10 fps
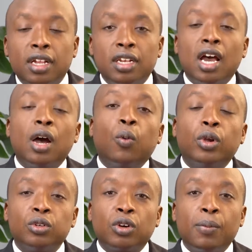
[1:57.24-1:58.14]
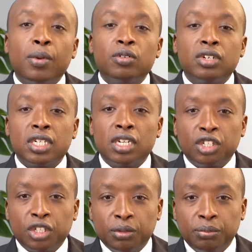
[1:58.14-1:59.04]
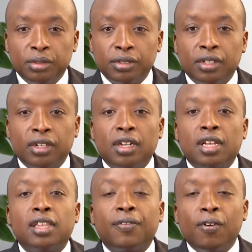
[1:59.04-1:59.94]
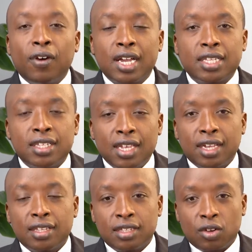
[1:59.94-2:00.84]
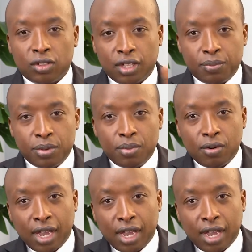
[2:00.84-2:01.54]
Now, when you talk about leadership, the focus here is on the people.